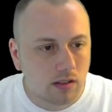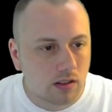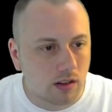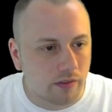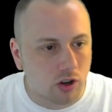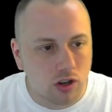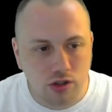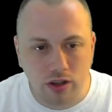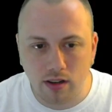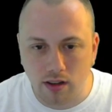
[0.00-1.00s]

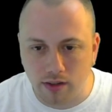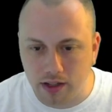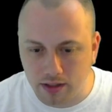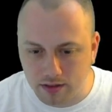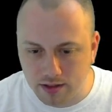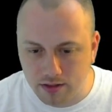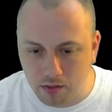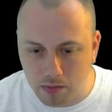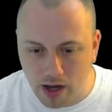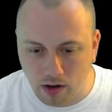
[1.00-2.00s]
conversion of an
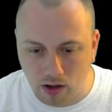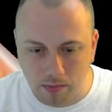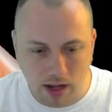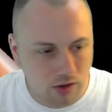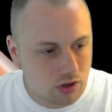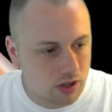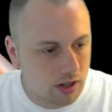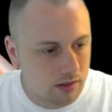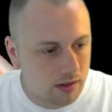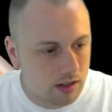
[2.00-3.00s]
existing model, I'm not
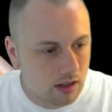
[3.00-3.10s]
sure.